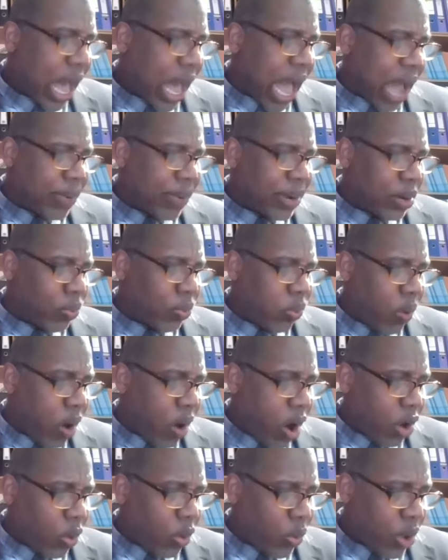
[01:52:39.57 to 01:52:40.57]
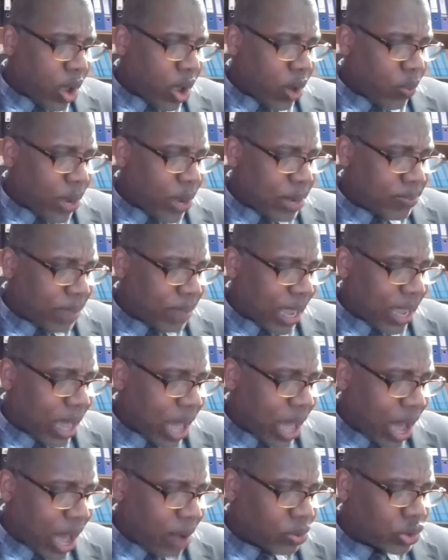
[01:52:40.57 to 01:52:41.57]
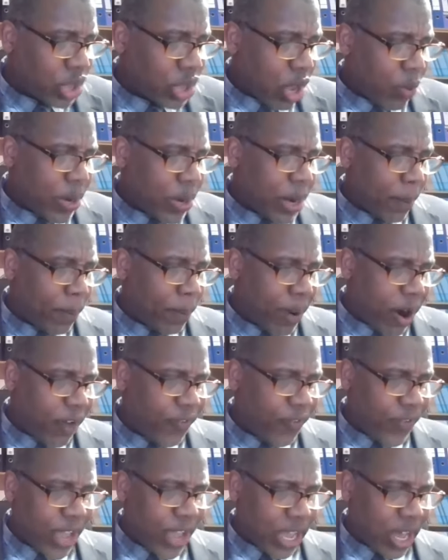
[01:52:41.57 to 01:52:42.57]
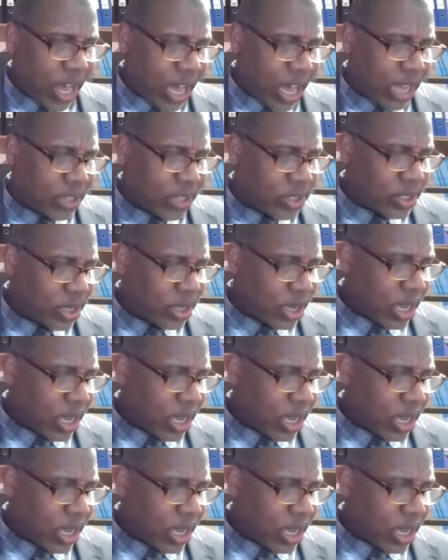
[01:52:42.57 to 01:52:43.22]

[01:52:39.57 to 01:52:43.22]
I will walk with my house with a perfect heart.